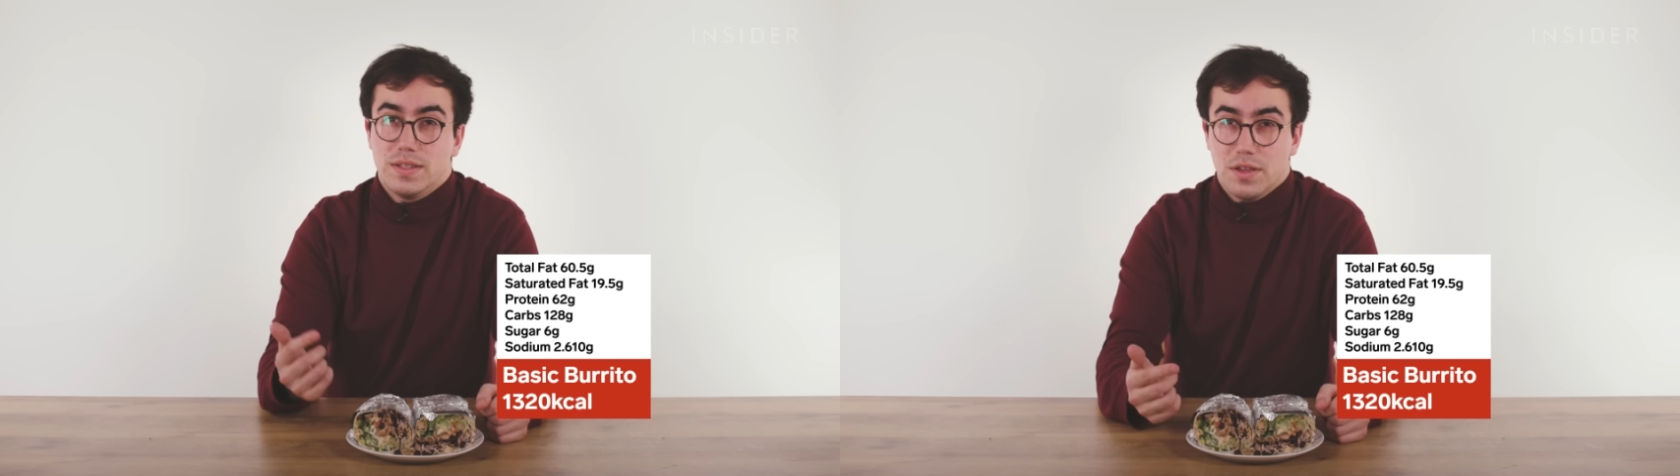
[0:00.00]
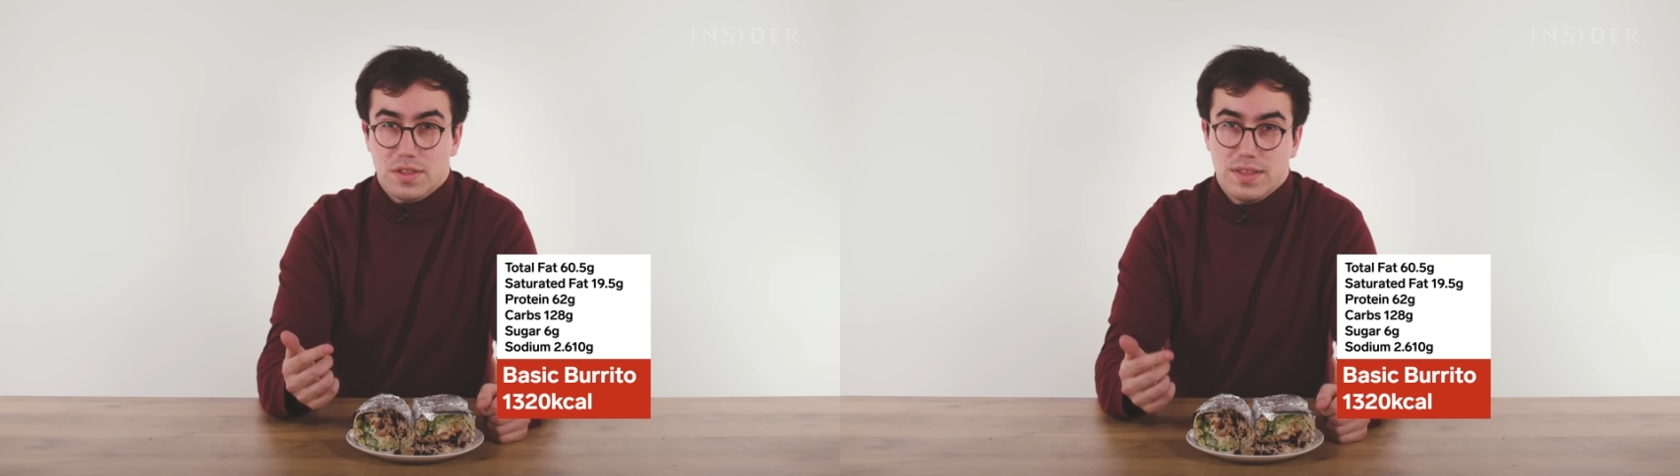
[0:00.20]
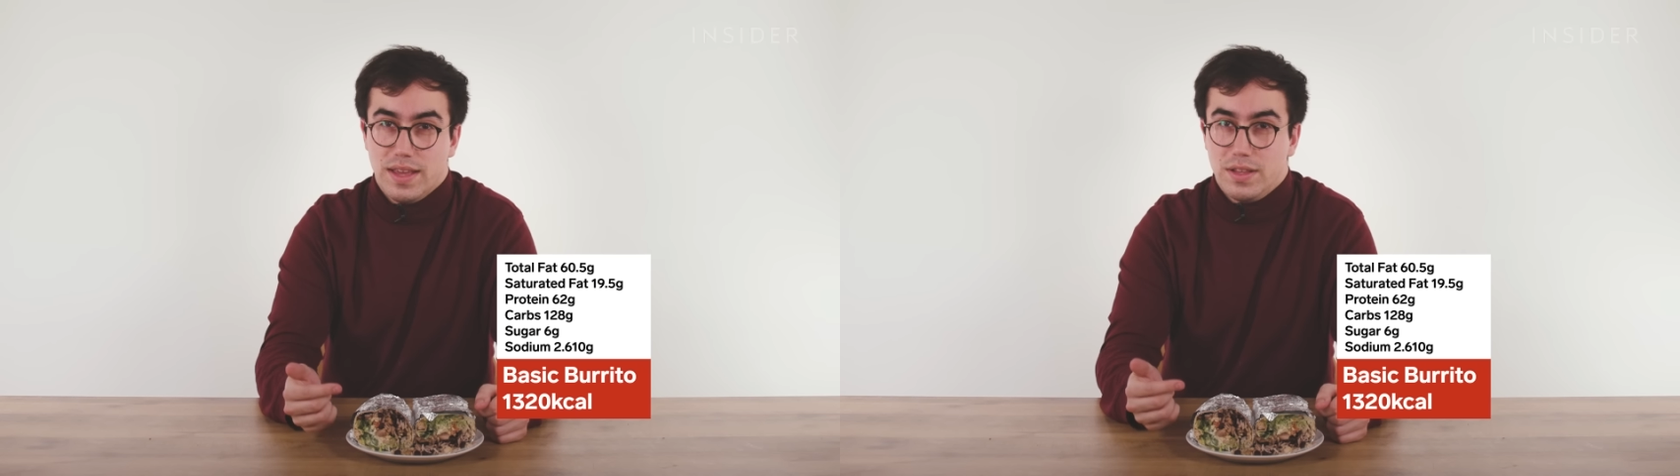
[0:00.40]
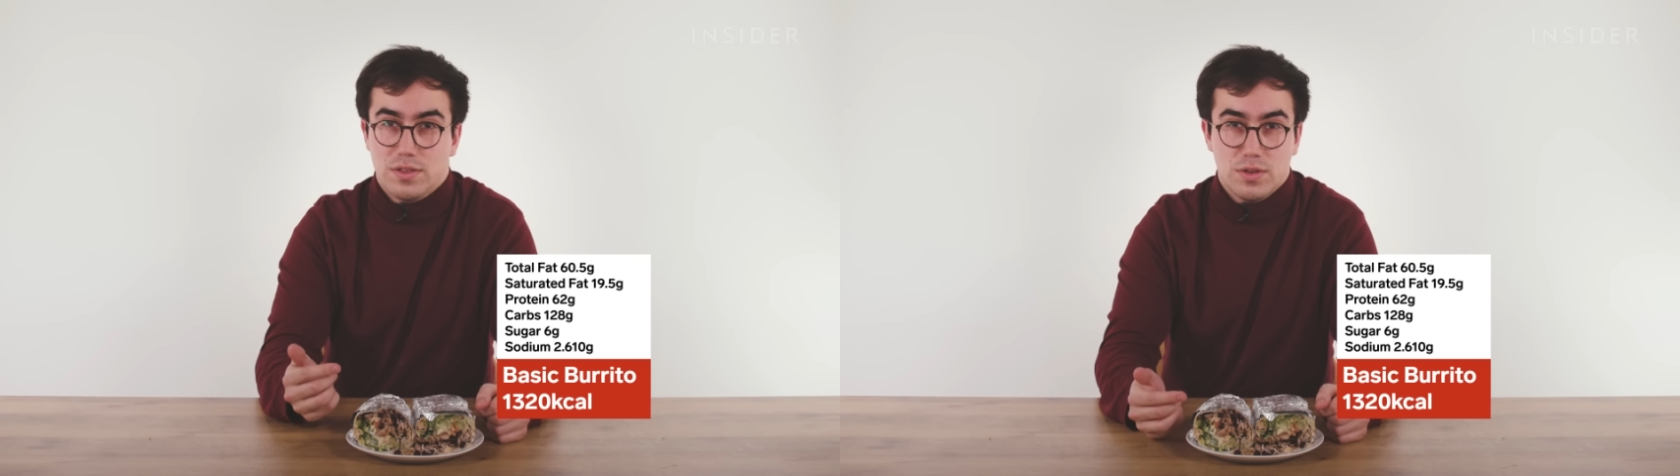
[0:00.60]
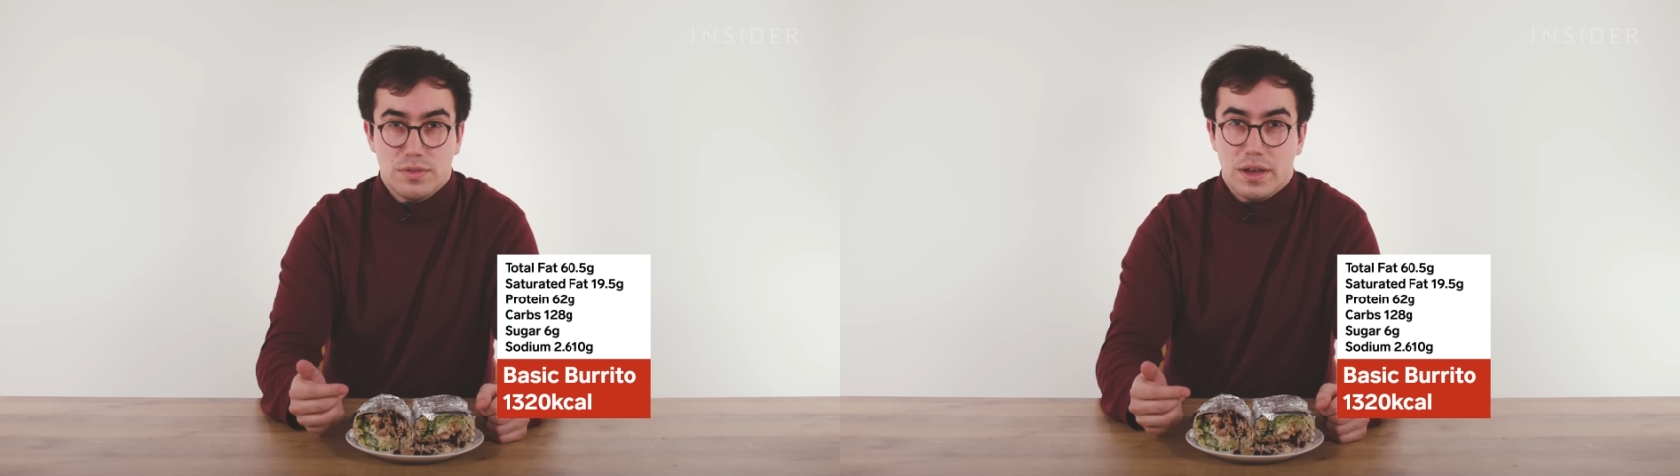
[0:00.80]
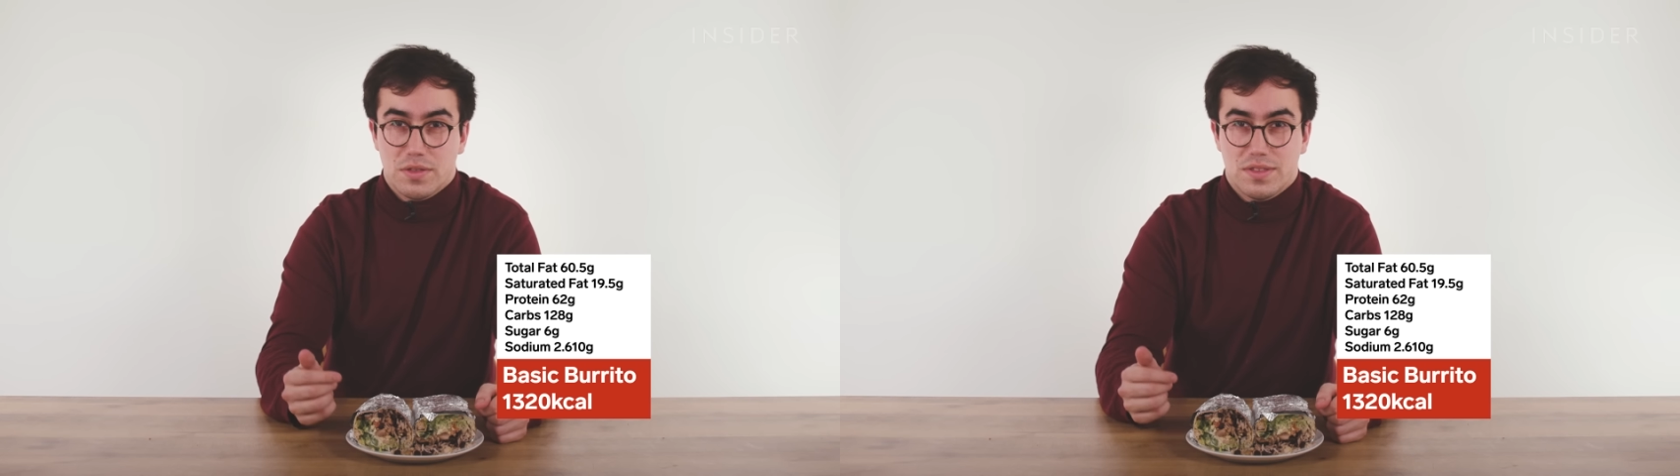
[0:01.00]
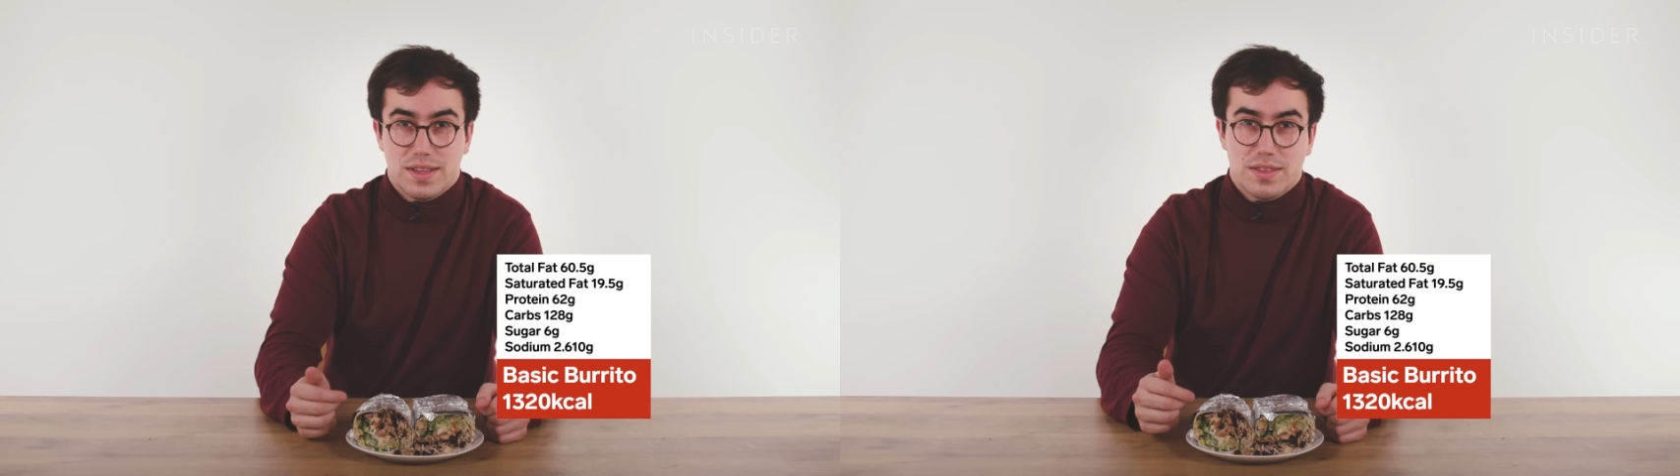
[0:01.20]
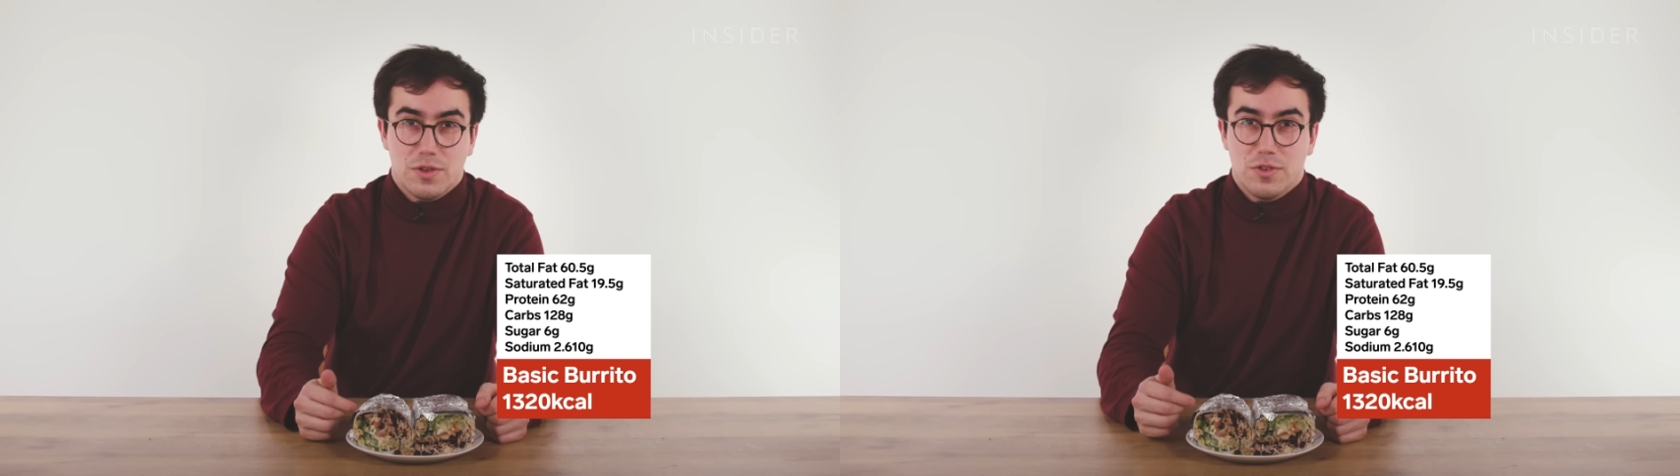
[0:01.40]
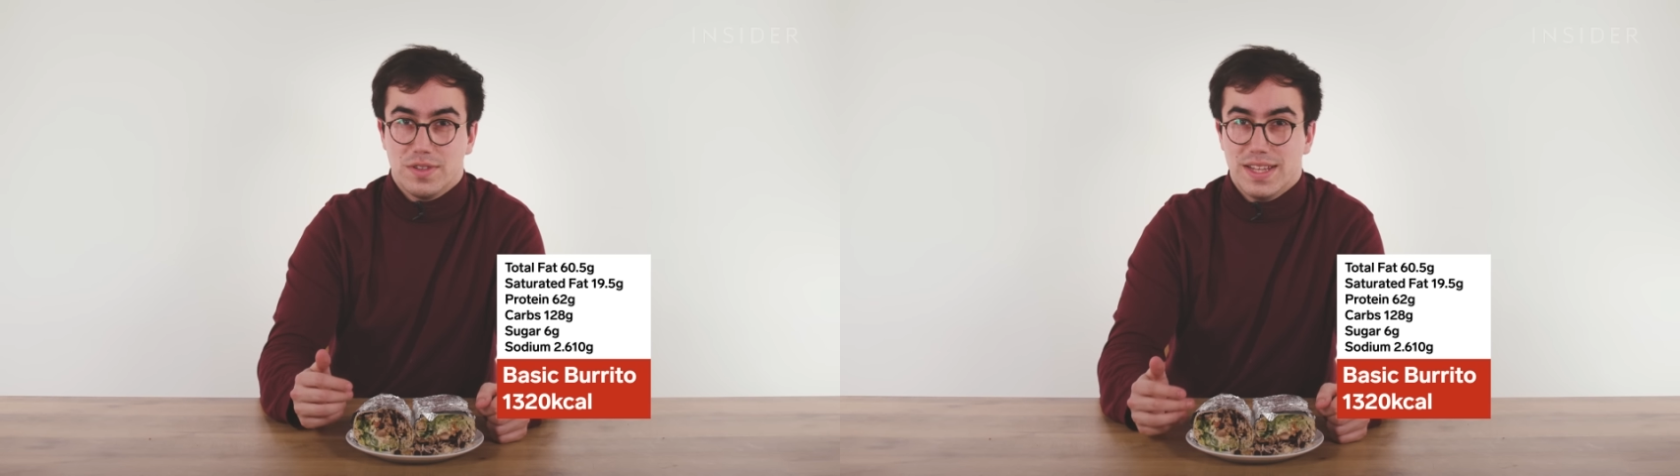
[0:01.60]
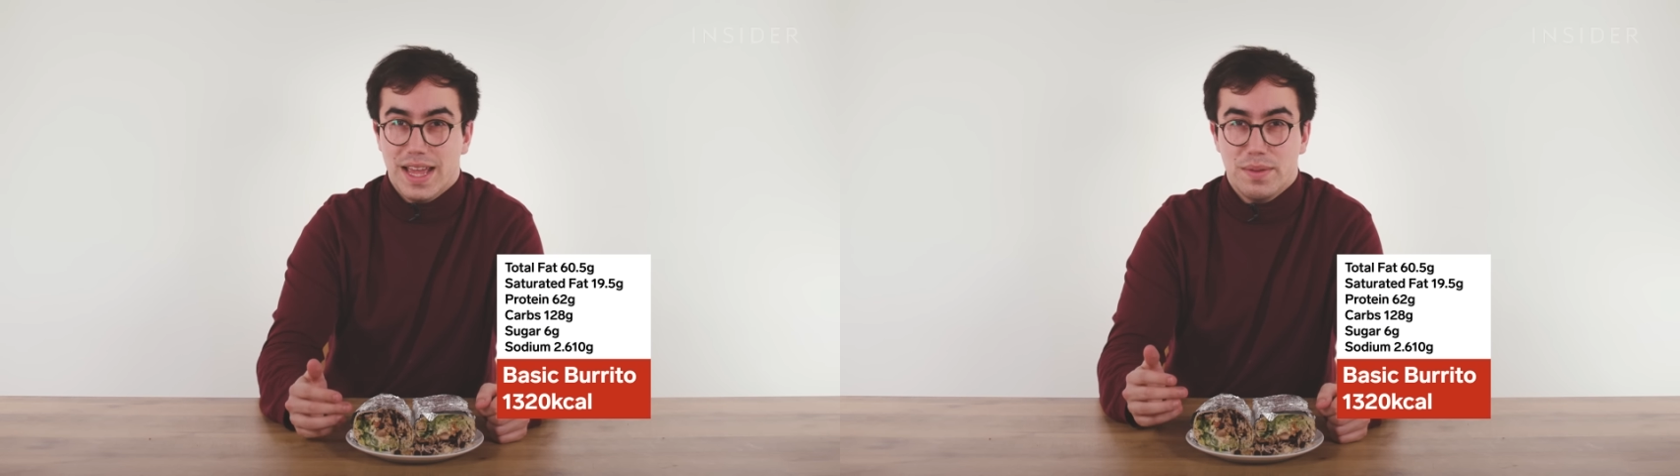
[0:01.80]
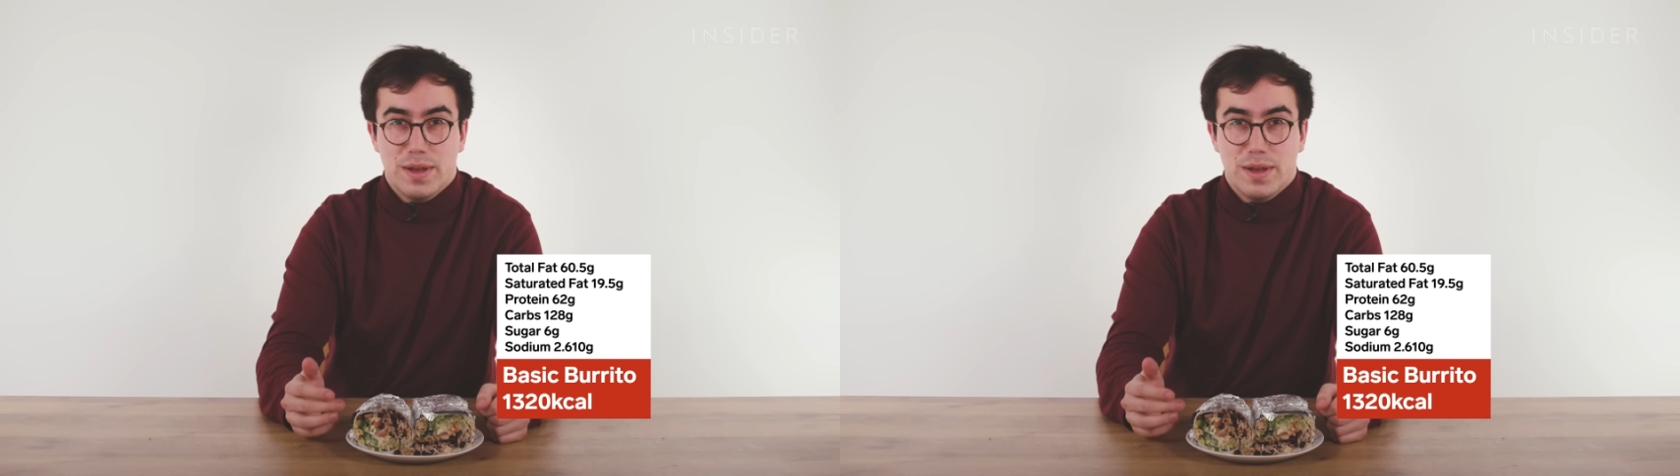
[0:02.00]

Does contain 2,610